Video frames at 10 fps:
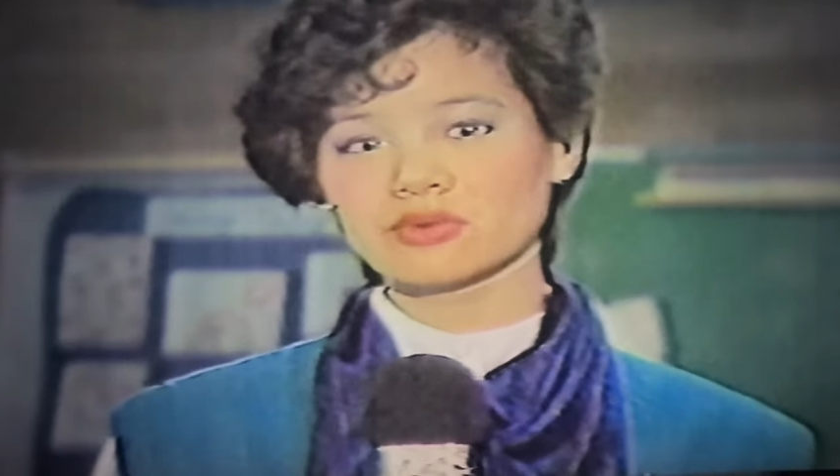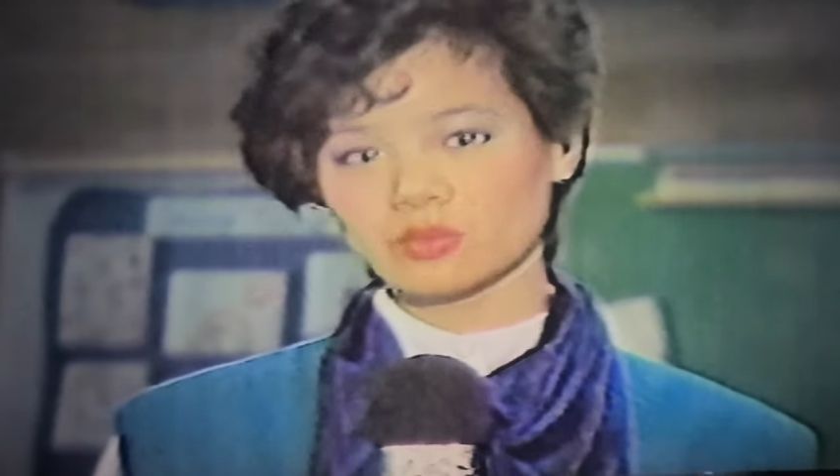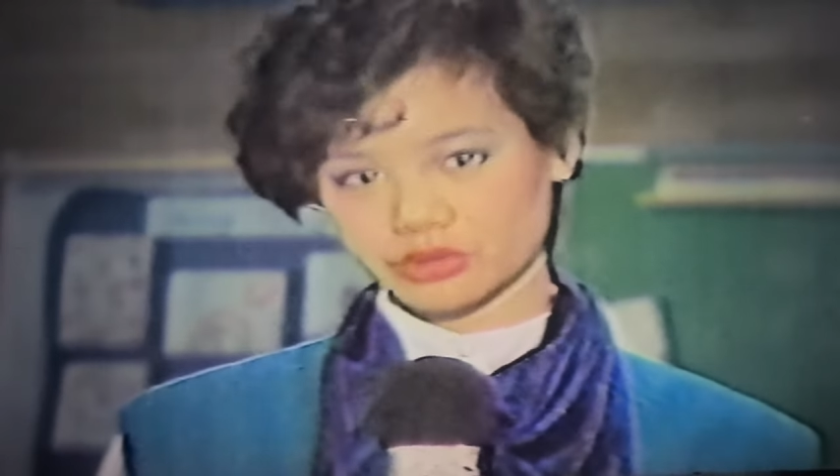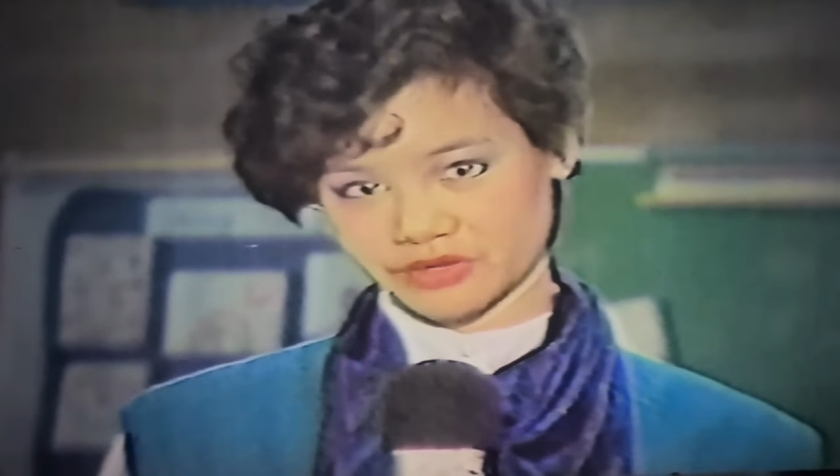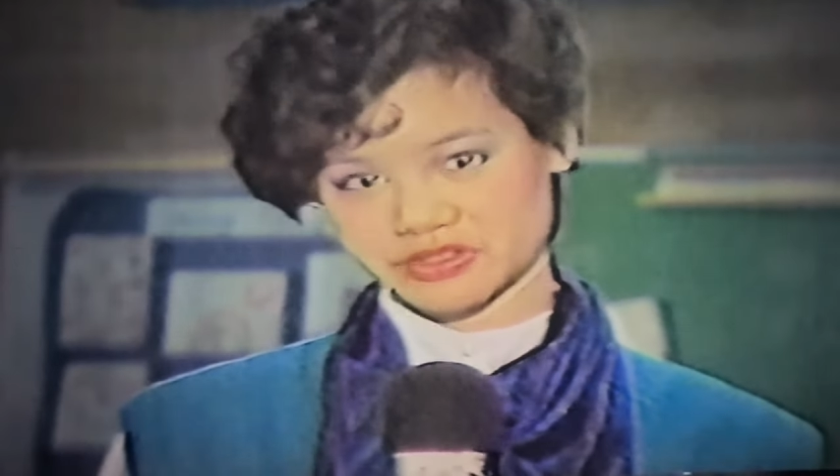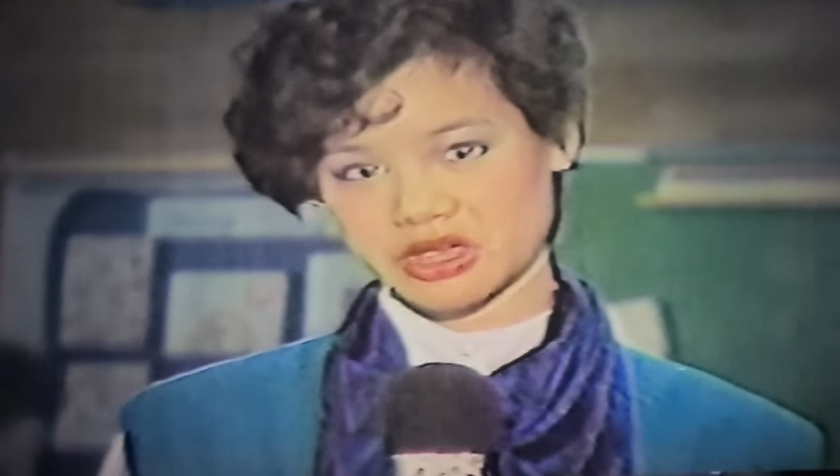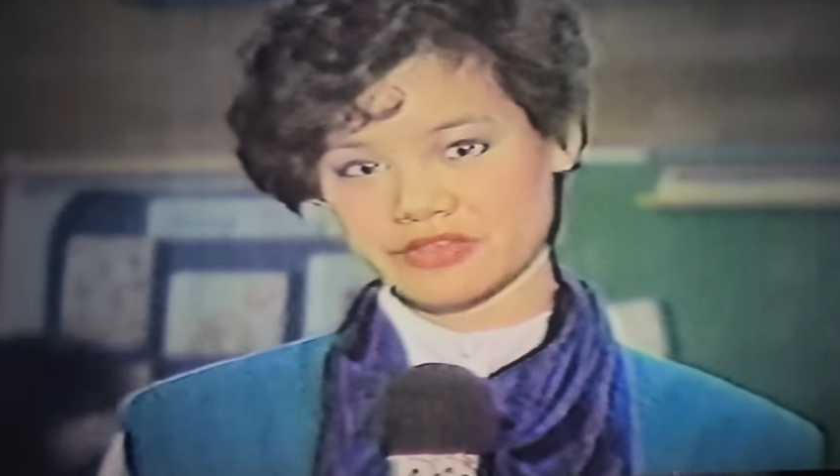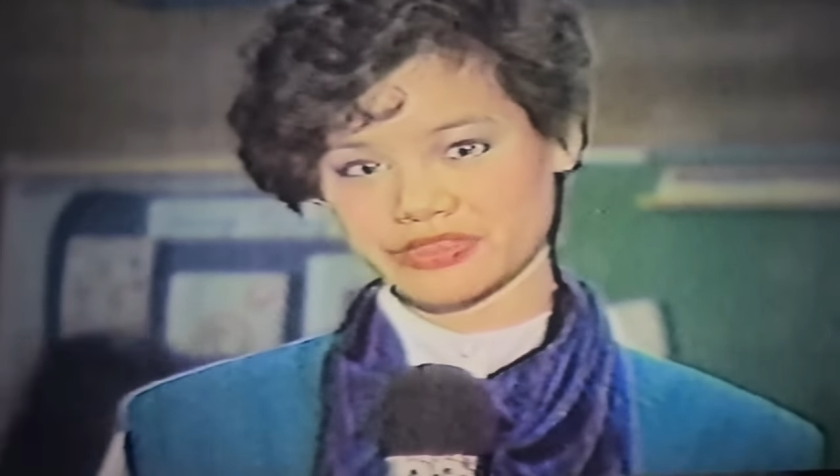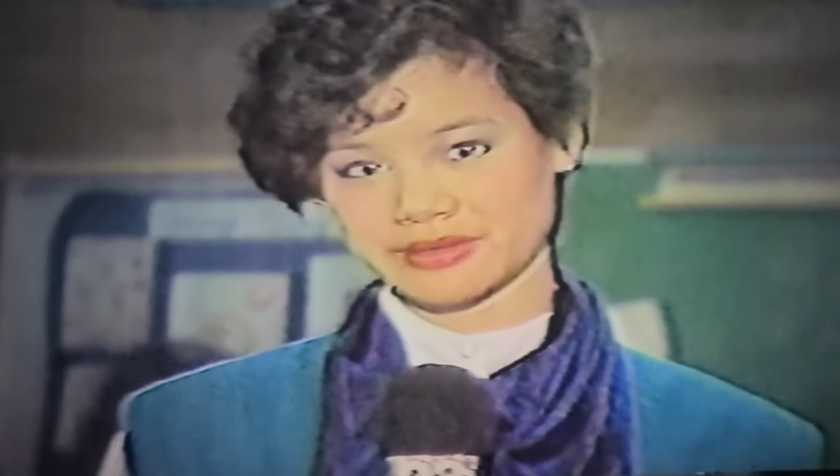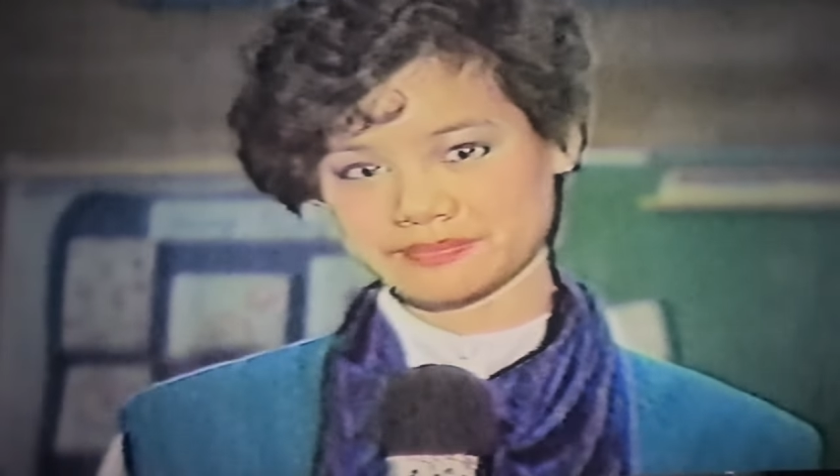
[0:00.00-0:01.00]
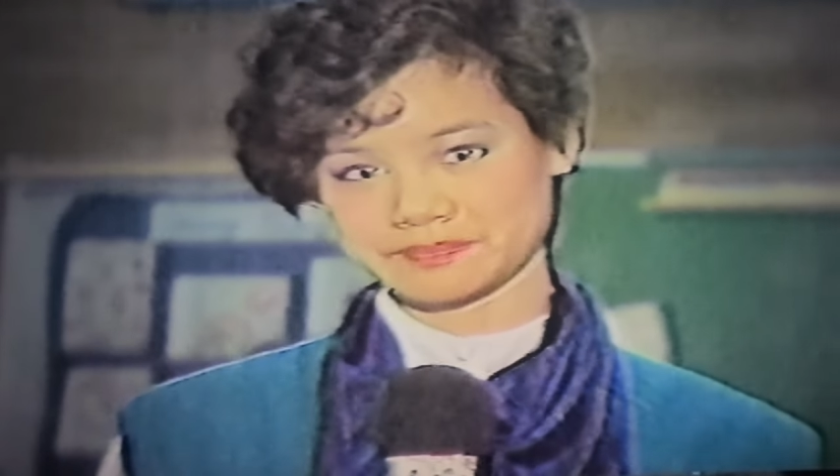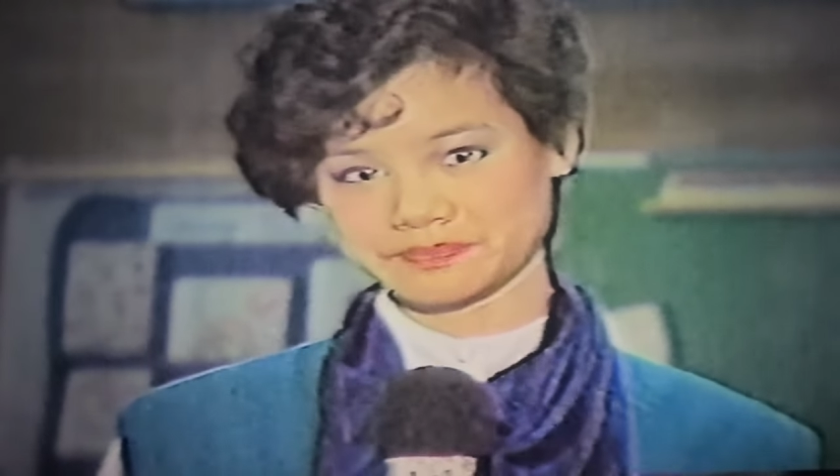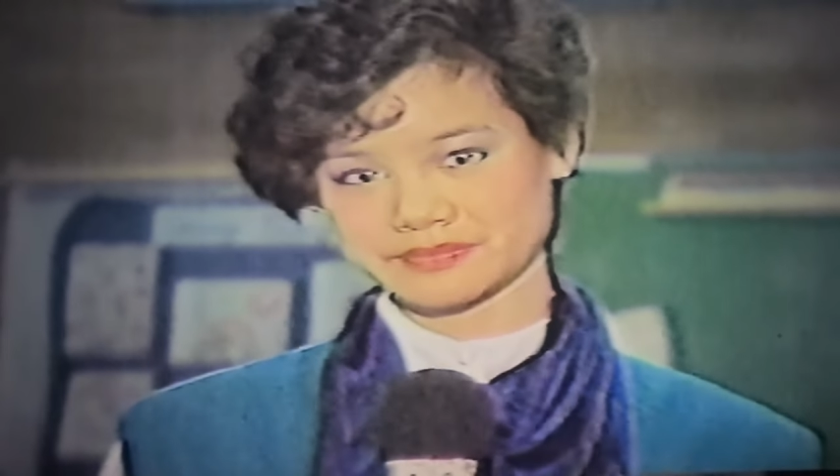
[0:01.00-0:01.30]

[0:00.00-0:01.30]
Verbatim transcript: would have taught them.